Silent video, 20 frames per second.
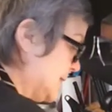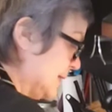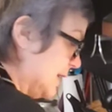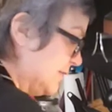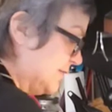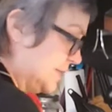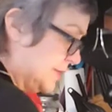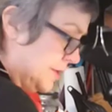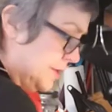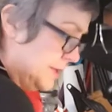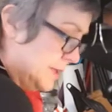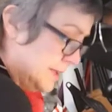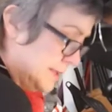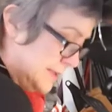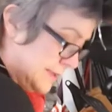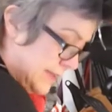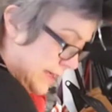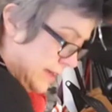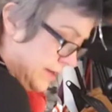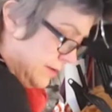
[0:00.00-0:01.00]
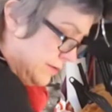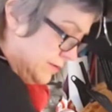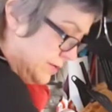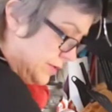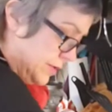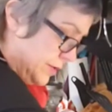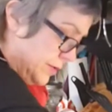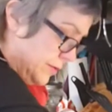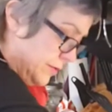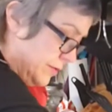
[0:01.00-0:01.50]
I've turned this down
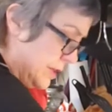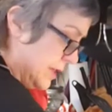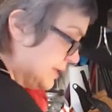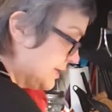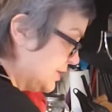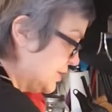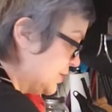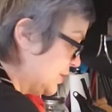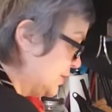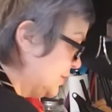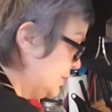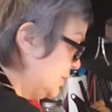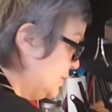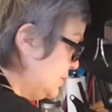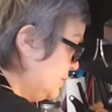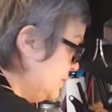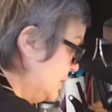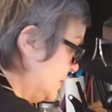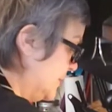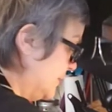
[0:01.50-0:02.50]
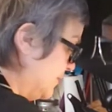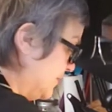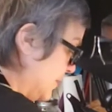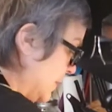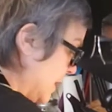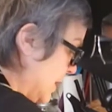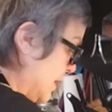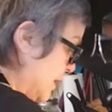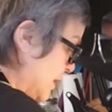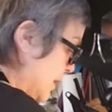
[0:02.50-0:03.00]
to a two
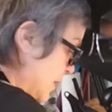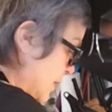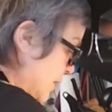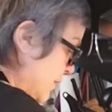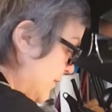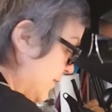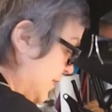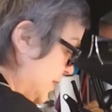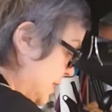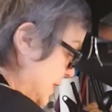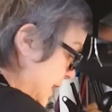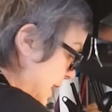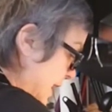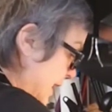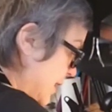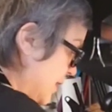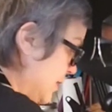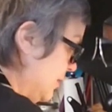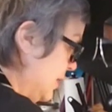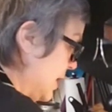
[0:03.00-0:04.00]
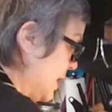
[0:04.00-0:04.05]
for now.